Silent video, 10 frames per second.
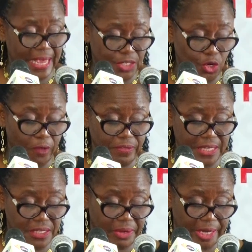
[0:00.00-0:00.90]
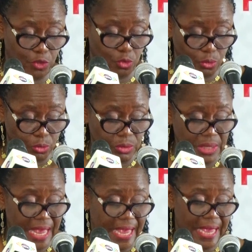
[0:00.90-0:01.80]
each of these 3 tools
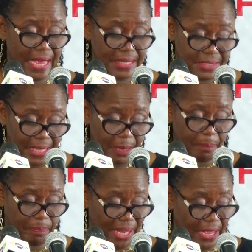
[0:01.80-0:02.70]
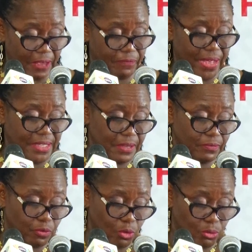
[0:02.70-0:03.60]
easily play
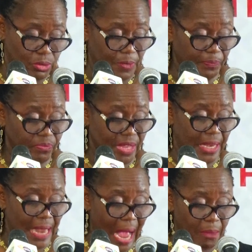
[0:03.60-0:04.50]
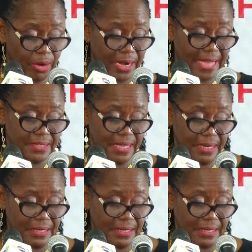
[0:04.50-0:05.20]
effective roles in harmonizing